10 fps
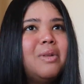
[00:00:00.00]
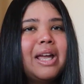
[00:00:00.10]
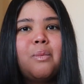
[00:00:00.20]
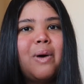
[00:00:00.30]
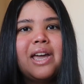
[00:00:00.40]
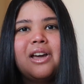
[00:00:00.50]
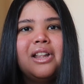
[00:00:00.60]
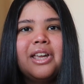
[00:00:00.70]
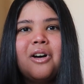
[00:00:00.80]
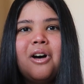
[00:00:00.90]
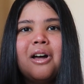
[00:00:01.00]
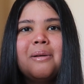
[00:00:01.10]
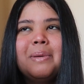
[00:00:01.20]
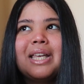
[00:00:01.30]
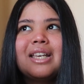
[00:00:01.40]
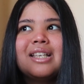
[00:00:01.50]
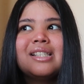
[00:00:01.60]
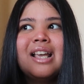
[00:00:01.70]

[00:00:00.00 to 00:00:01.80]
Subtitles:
like way earlier on because